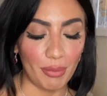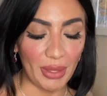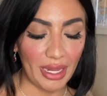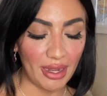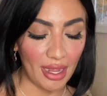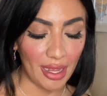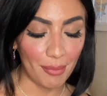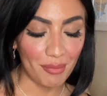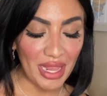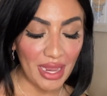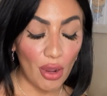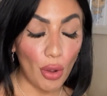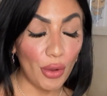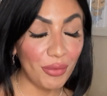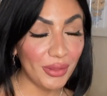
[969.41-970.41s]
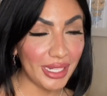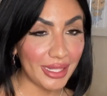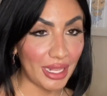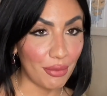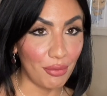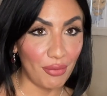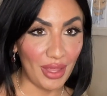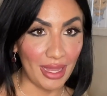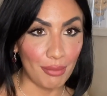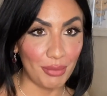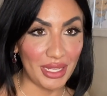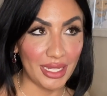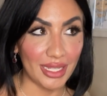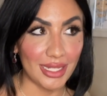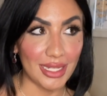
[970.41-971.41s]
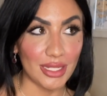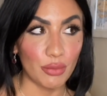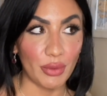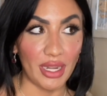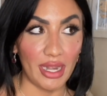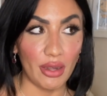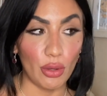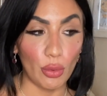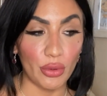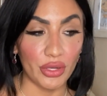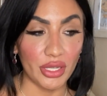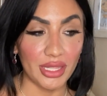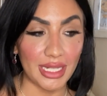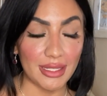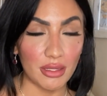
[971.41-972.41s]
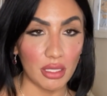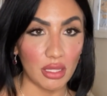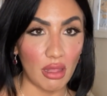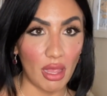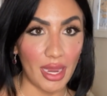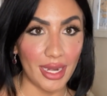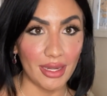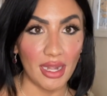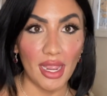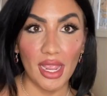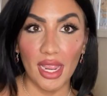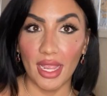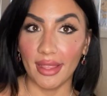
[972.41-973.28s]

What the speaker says: But hopefully they fit, because when I ordered these online,